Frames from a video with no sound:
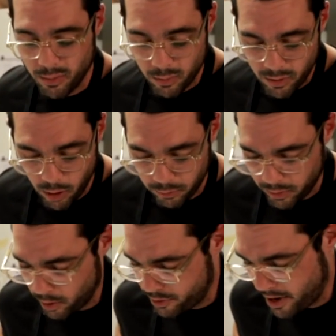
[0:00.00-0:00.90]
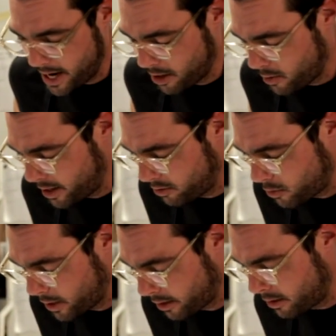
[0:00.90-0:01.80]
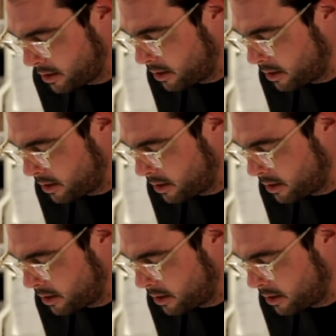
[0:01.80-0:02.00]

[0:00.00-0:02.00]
They hopefully won't dry out quite as quick.